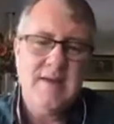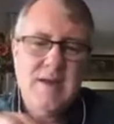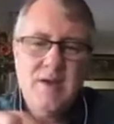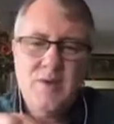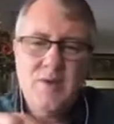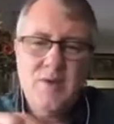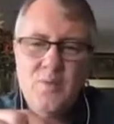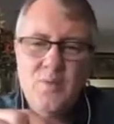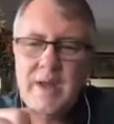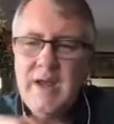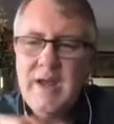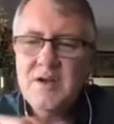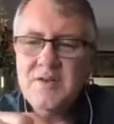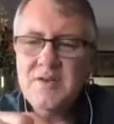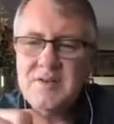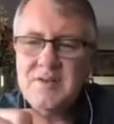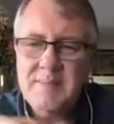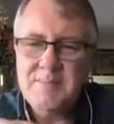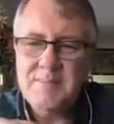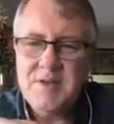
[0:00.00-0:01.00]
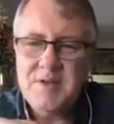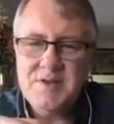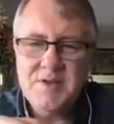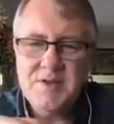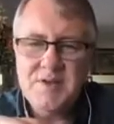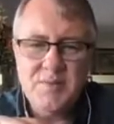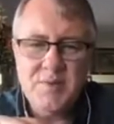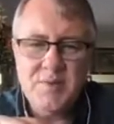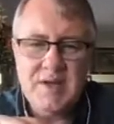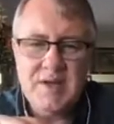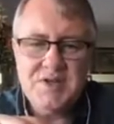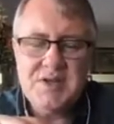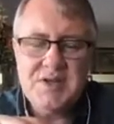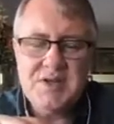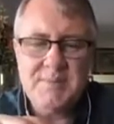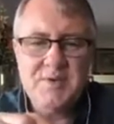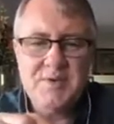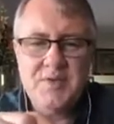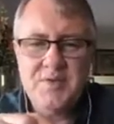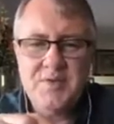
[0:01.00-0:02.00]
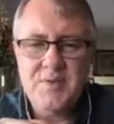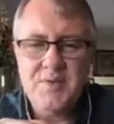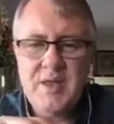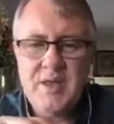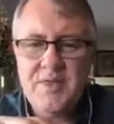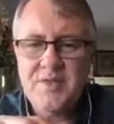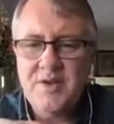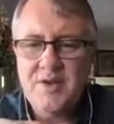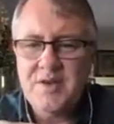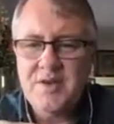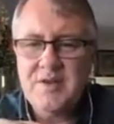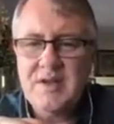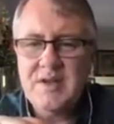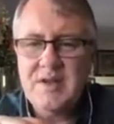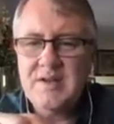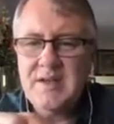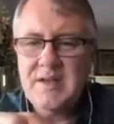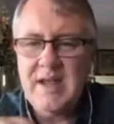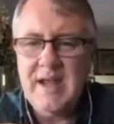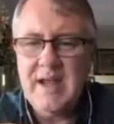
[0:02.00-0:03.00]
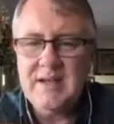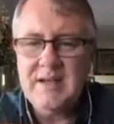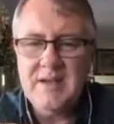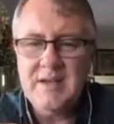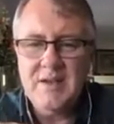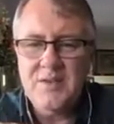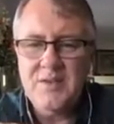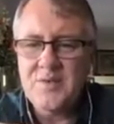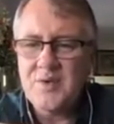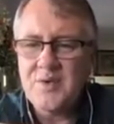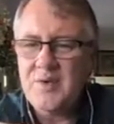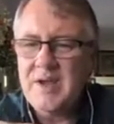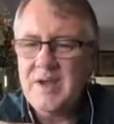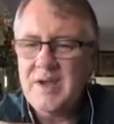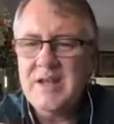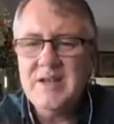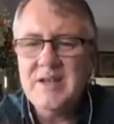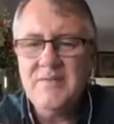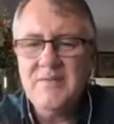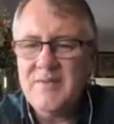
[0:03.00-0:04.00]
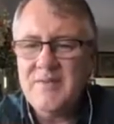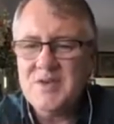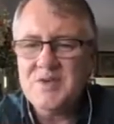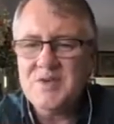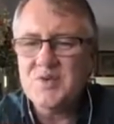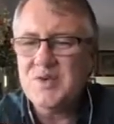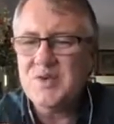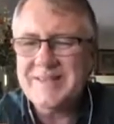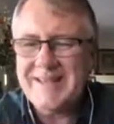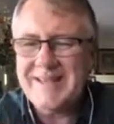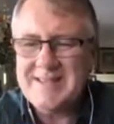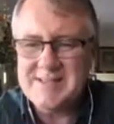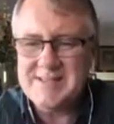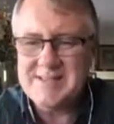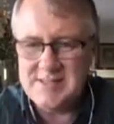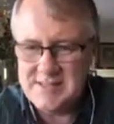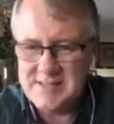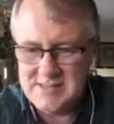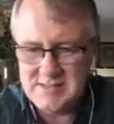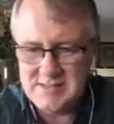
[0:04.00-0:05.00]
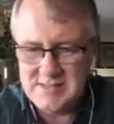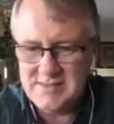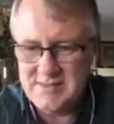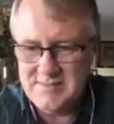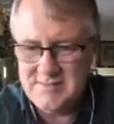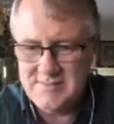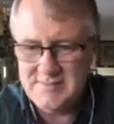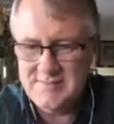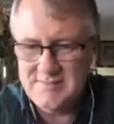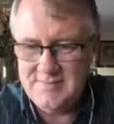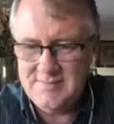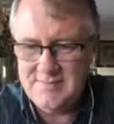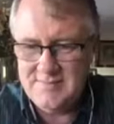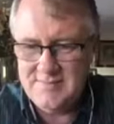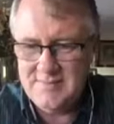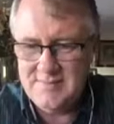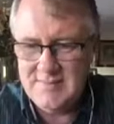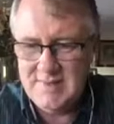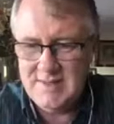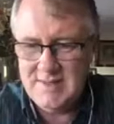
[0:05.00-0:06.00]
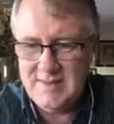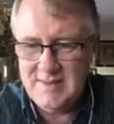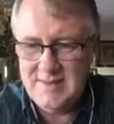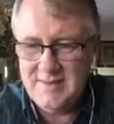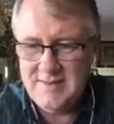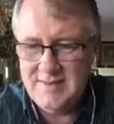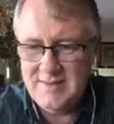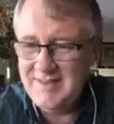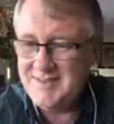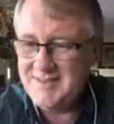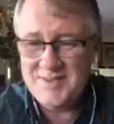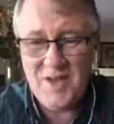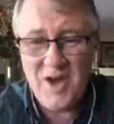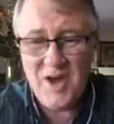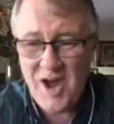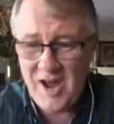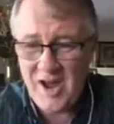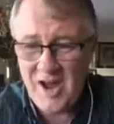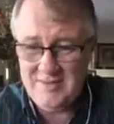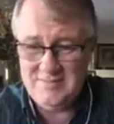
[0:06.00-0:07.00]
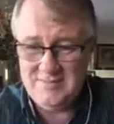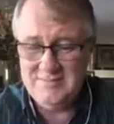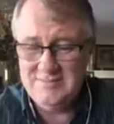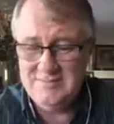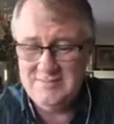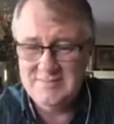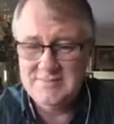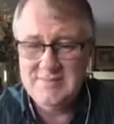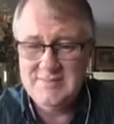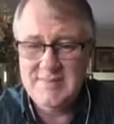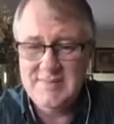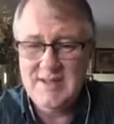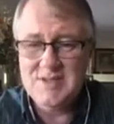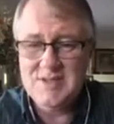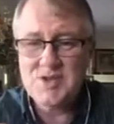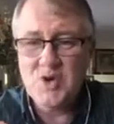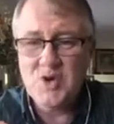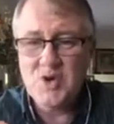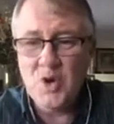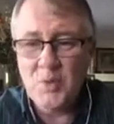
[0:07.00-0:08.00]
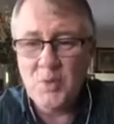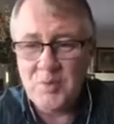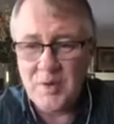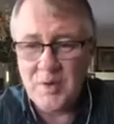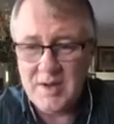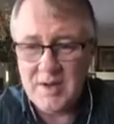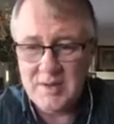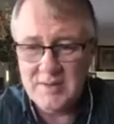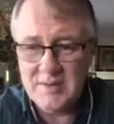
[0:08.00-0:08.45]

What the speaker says: We are tempted to read chapter 3, 13 to 18 through individual lenses. It's not. It's corporate.